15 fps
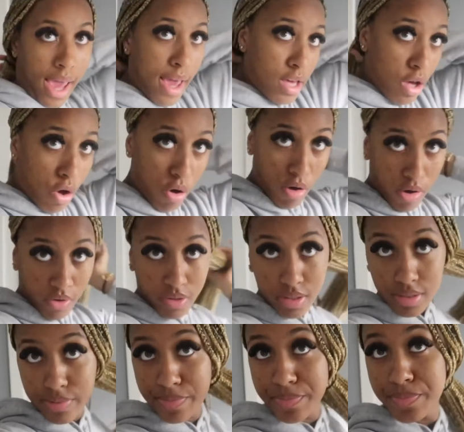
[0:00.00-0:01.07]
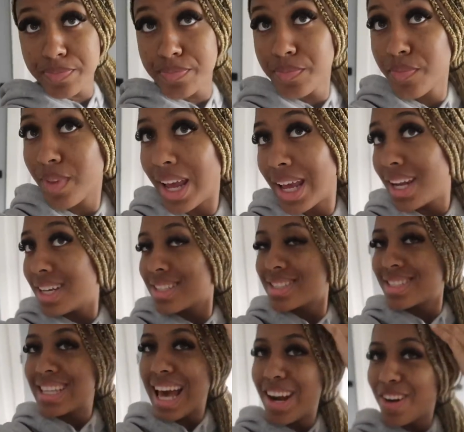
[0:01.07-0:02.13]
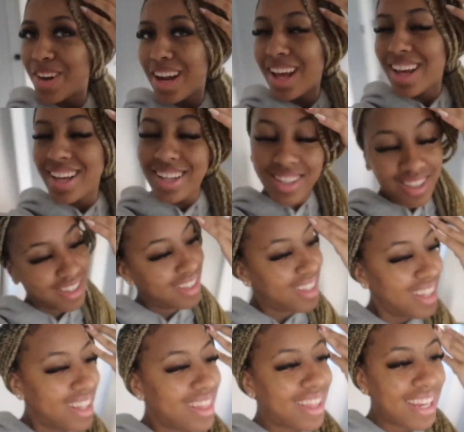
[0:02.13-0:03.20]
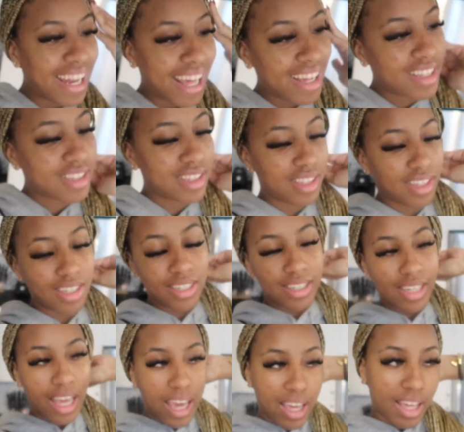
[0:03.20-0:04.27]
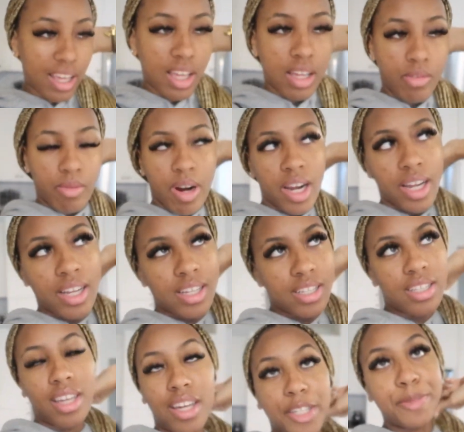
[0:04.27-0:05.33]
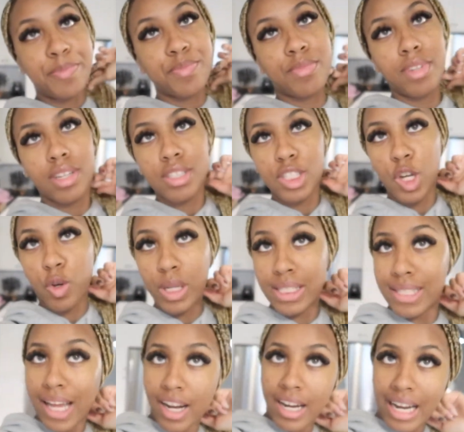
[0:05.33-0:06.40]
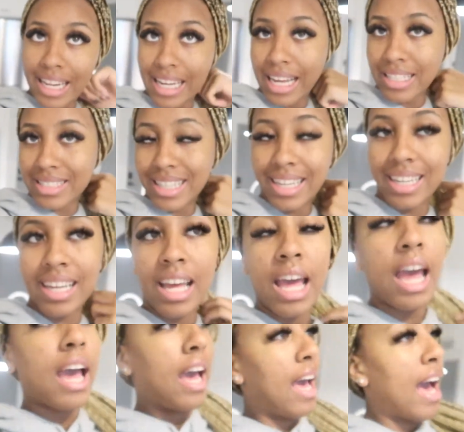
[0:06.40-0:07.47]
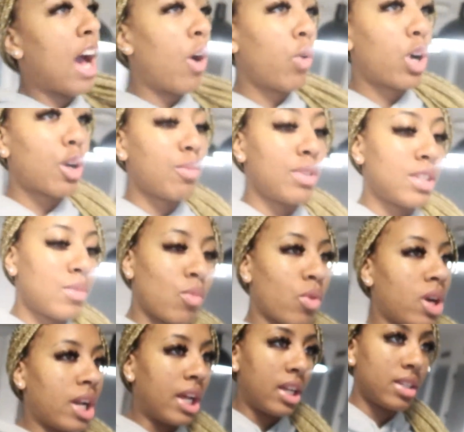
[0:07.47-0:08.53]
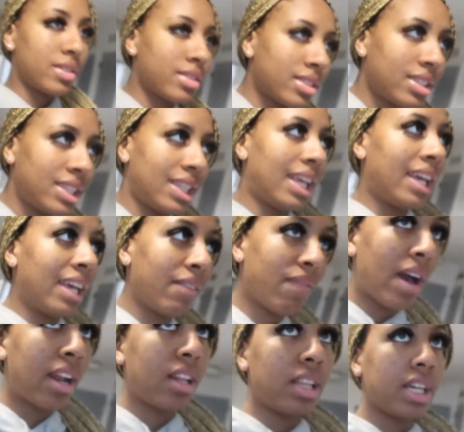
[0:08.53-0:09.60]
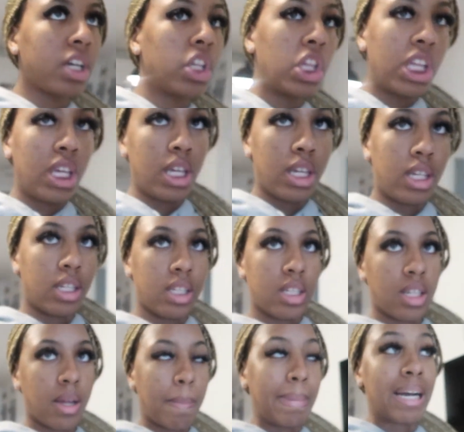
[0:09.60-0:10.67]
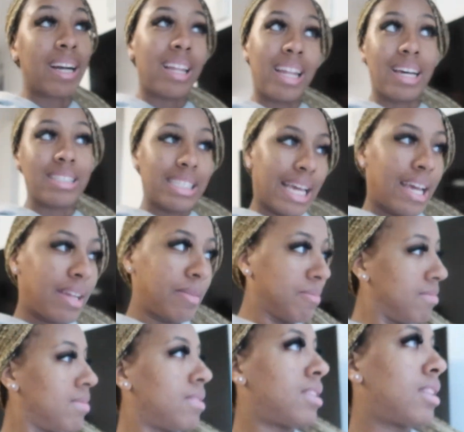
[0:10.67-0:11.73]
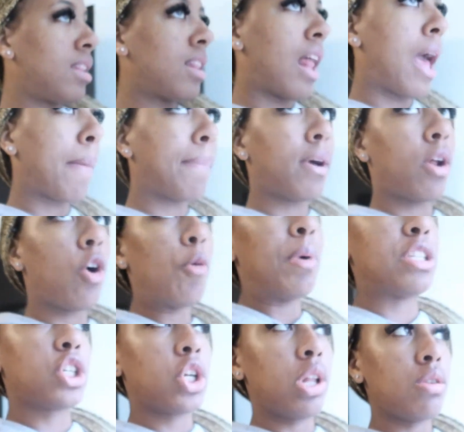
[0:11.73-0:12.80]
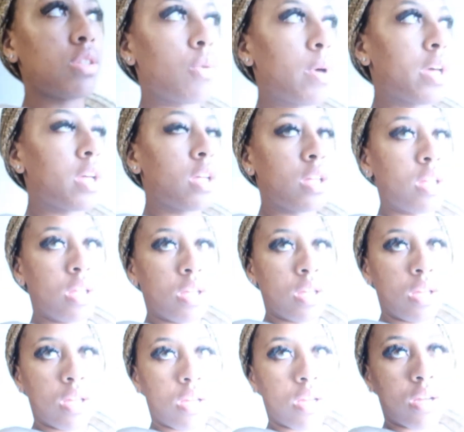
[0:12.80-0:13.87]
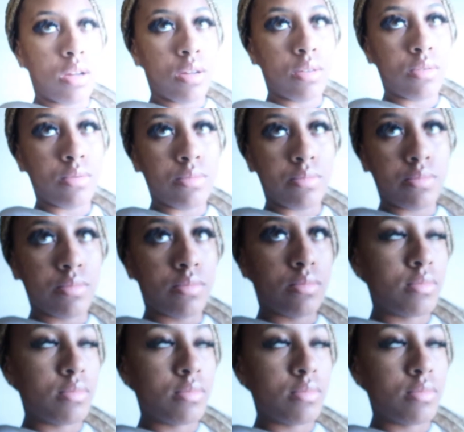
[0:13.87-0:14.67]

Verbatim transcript: hey y'all, it is Saturday the next day, right? Yeah, so it's Saturday the next day. I woke up this morning and finally cleaned my closet I put a whole bunch of clothes away. Um,